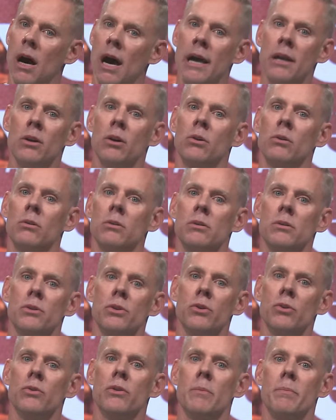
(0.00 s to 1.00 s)
I don't
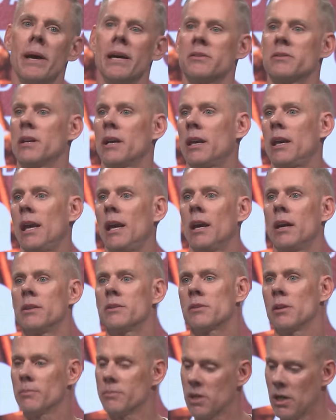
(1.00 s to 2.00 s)
do the best I can.
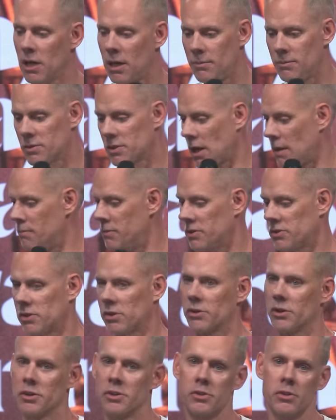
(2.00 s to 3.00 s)
Sometimes I'm
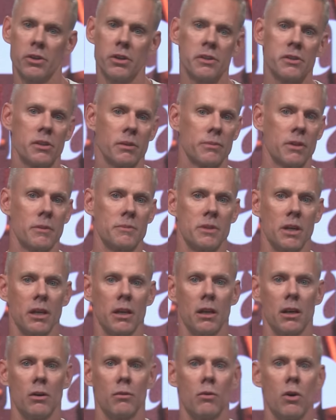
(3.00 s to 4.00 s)
misunderstood, sometimes I
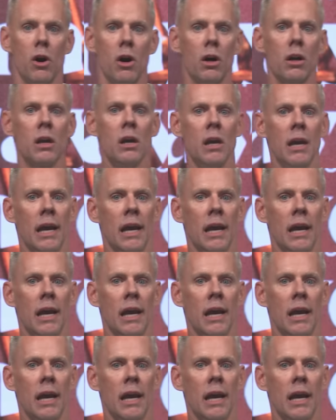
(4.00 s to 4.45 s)
get it wrong.